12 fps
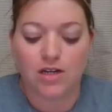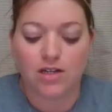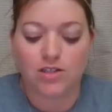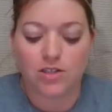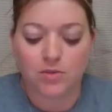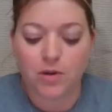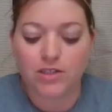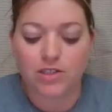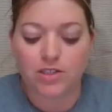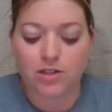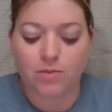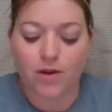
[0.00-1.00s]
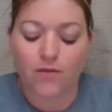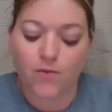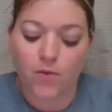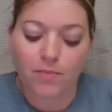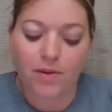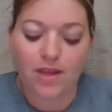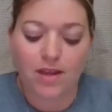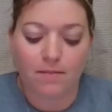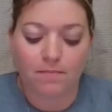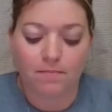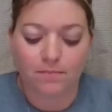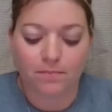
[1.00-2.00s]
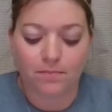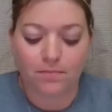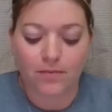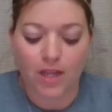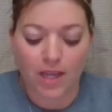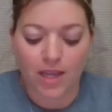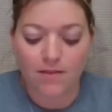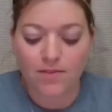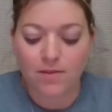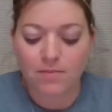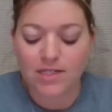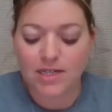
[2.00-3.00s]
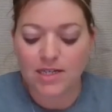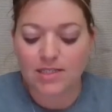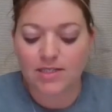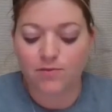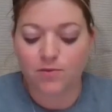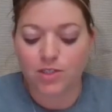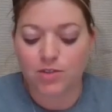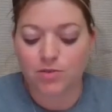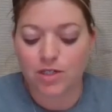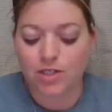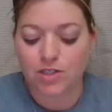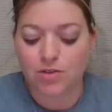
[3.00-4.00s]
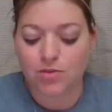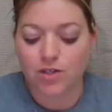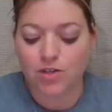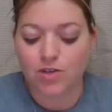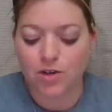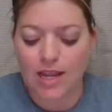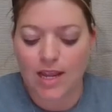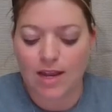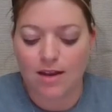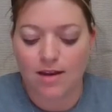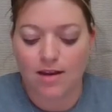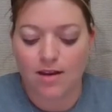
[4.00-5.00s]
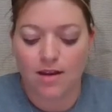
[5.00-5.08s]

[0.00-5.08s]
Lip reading: Just register by 4 p.m. and give them a taste of what you can do when you're in,